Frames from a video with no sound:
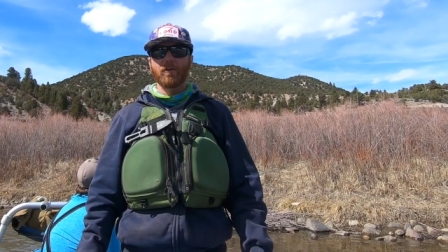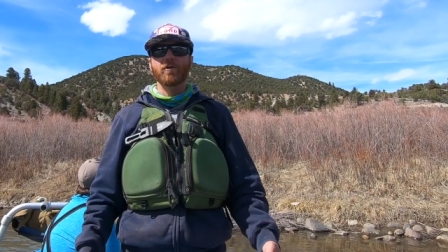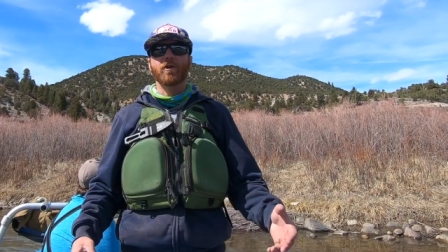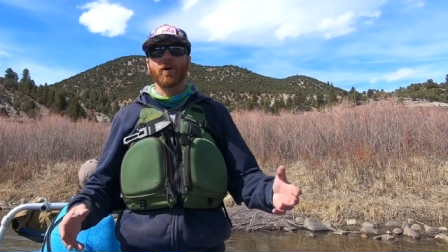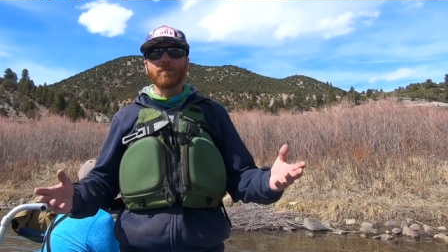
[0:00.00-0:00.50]
You
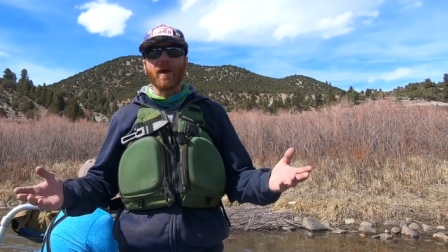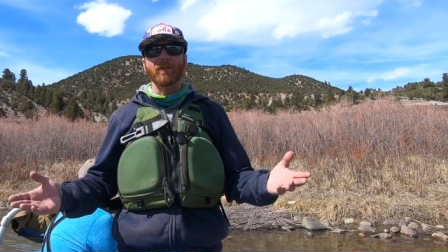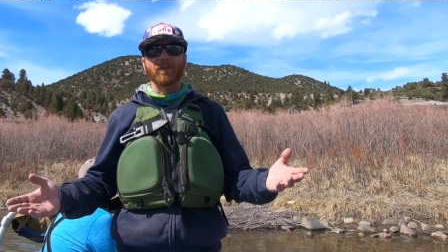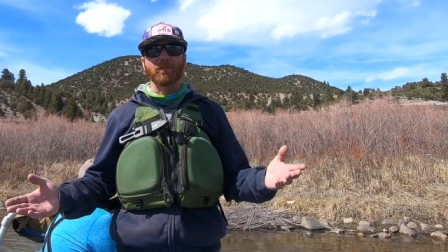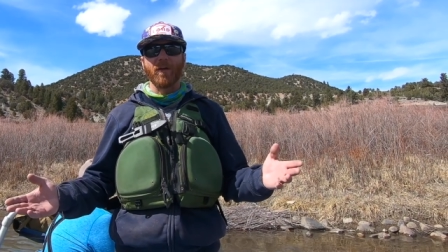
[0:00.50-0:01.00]
could make
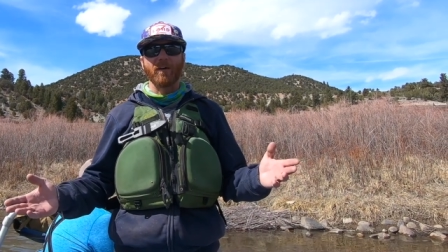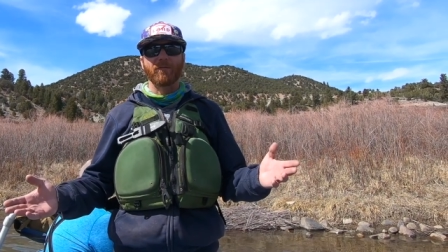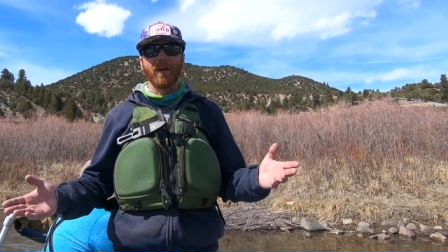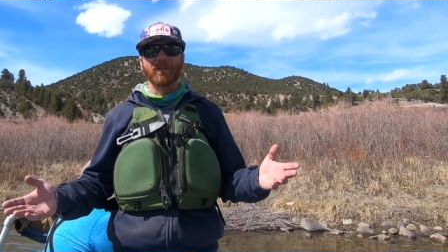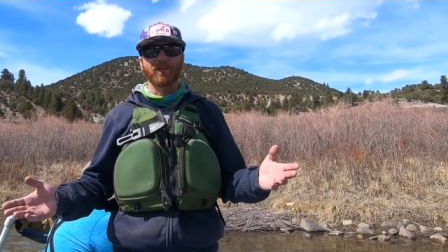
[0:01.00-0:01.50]
this fly
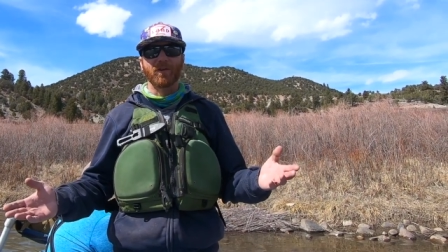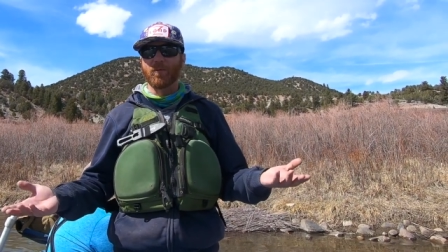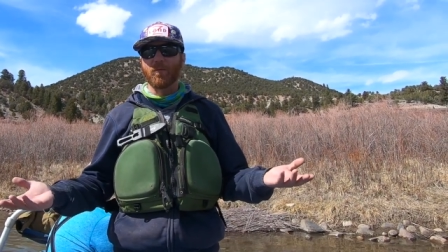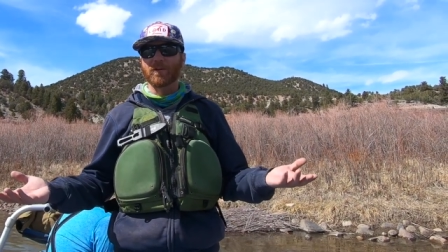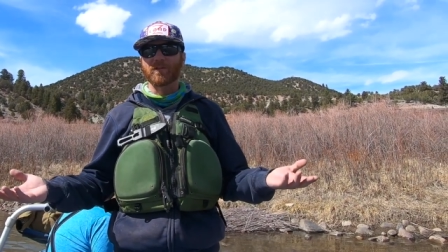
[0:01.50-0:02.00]
fancier,
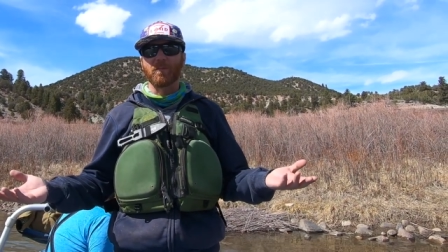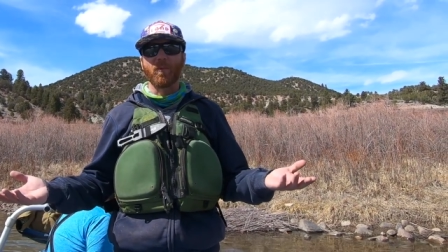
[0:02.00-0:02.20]
but what's the